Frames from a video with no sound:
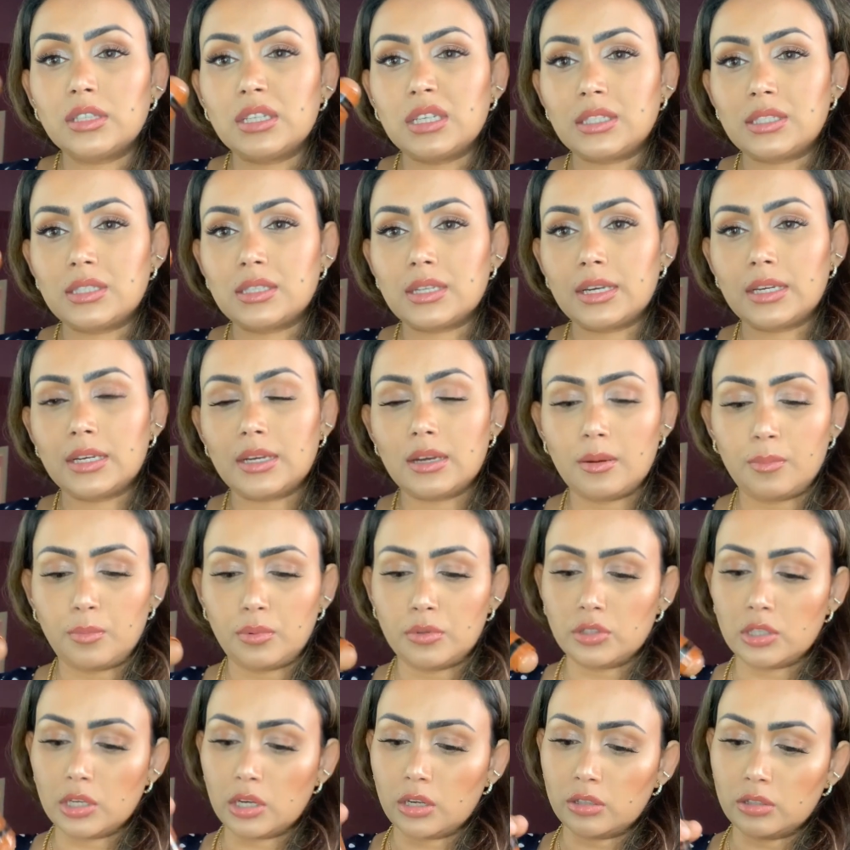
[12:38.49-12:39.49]
It's like a
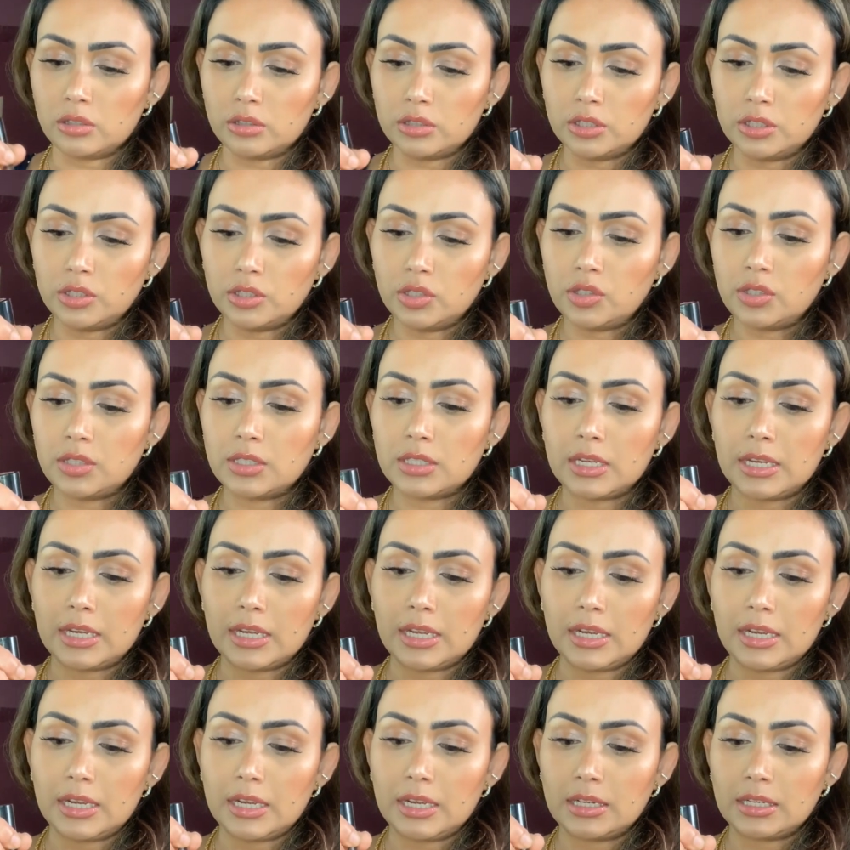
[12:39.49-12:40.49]
couple dollars,
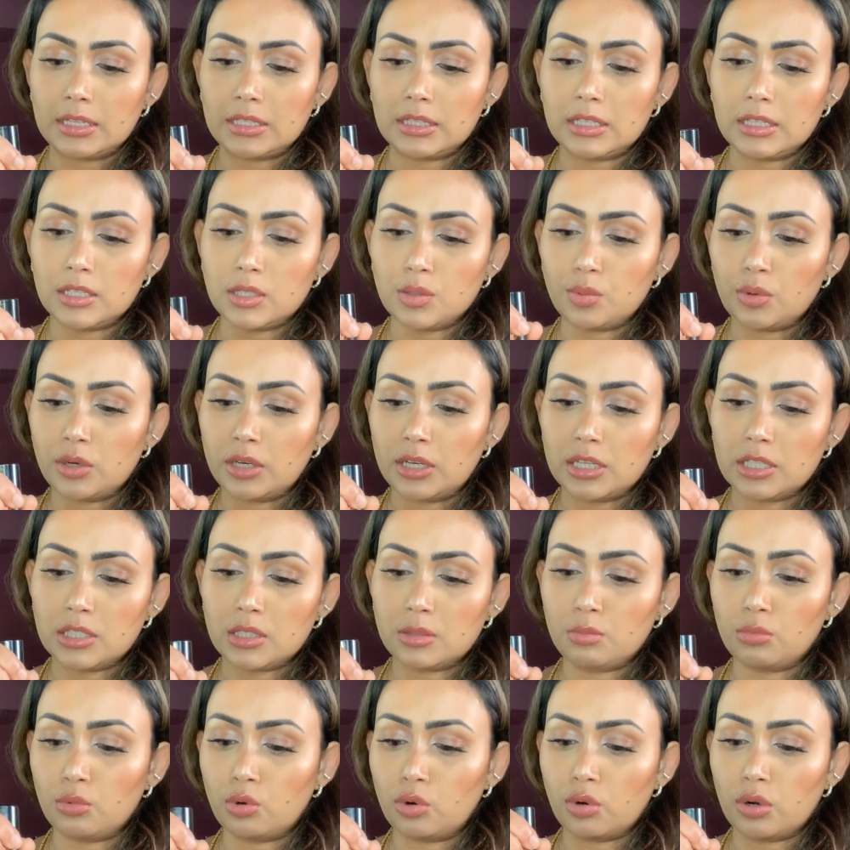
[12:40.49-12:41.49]
and this one is
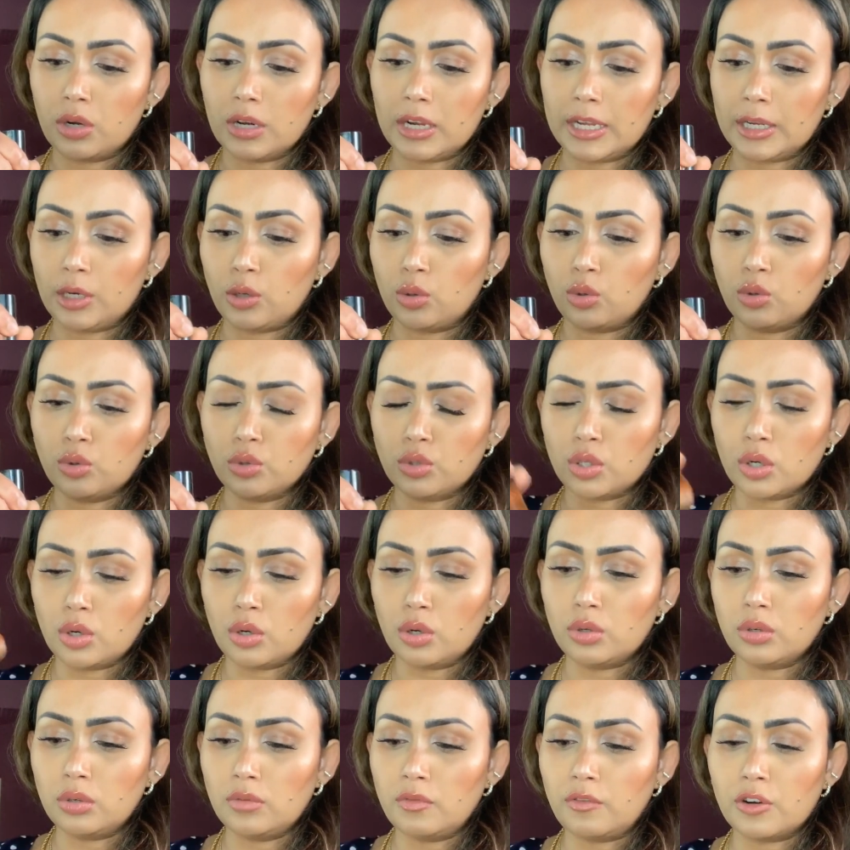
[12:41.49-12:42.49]
more like cool
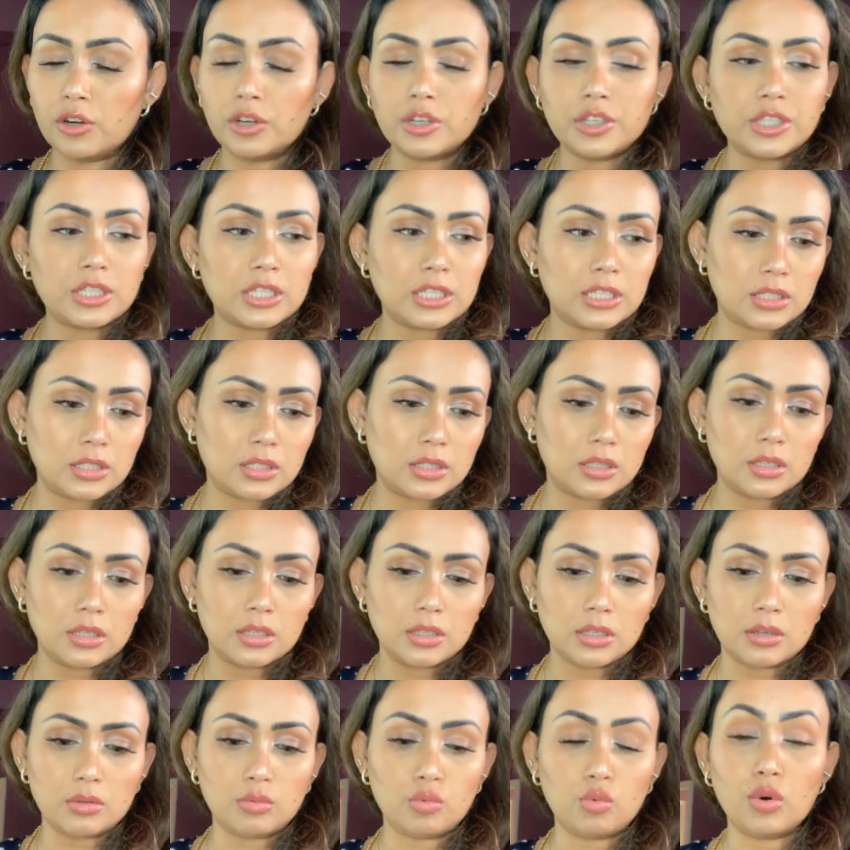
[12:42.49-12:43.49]
tone versus
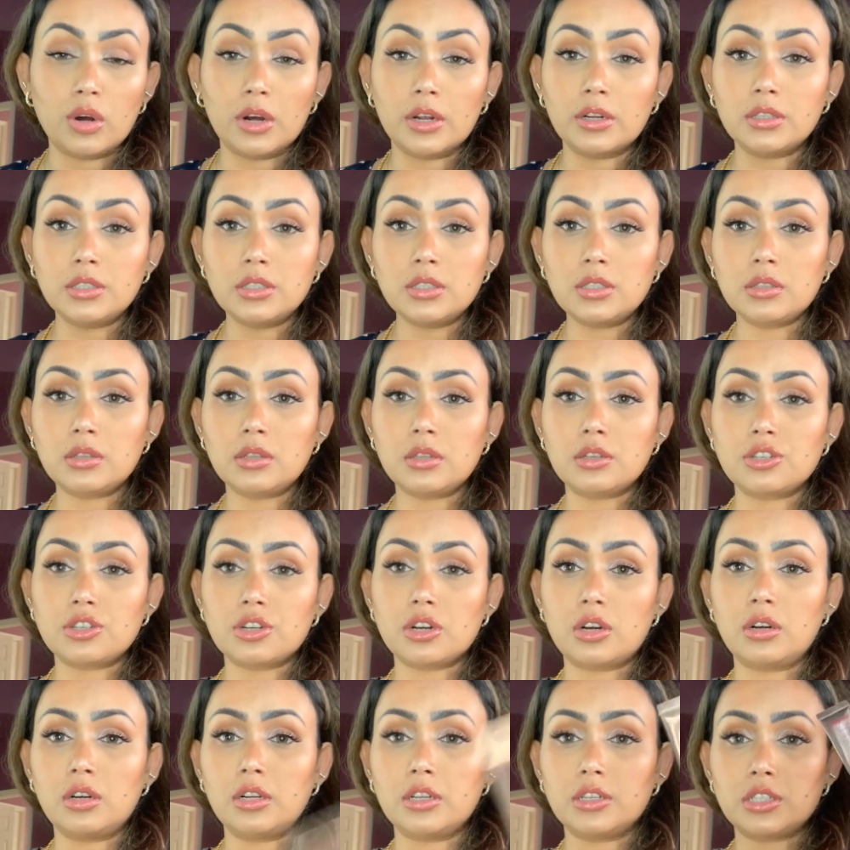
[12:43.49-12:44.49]
the wand, the
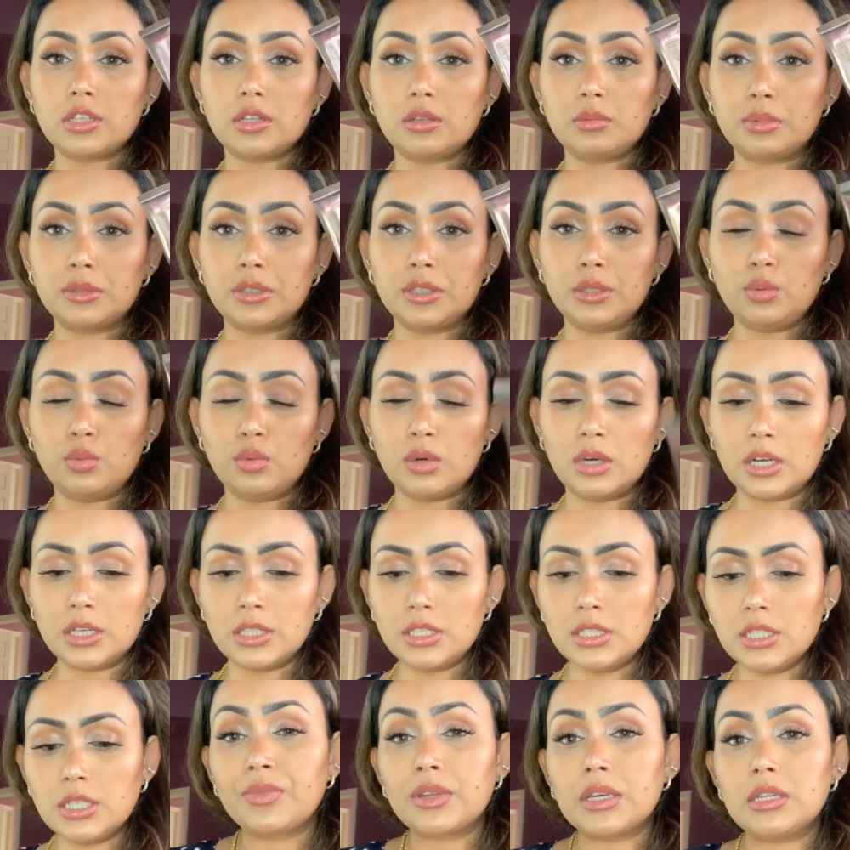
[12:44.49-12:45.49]
Charlotte Tilbury
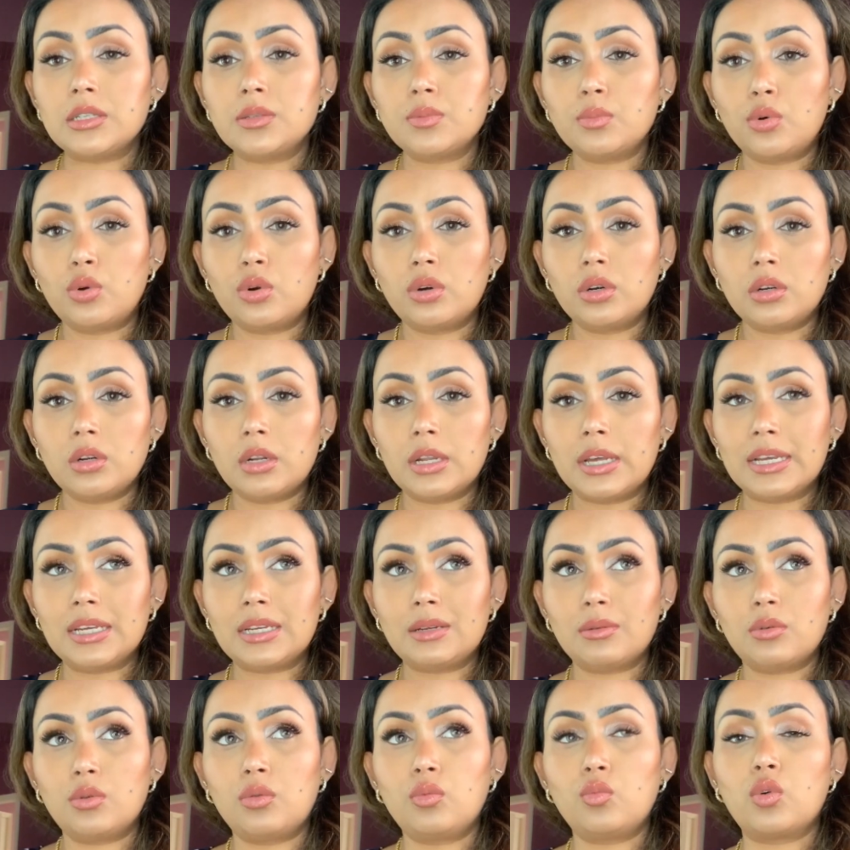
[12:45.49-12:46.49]
wand is more
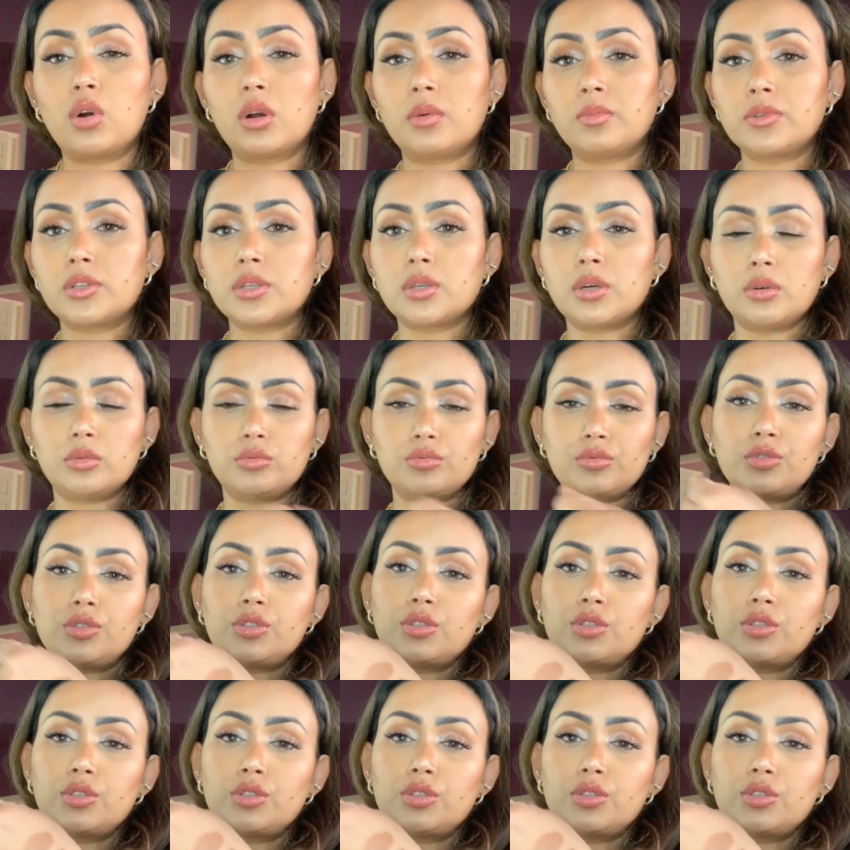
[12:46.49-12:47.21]
like warm tone.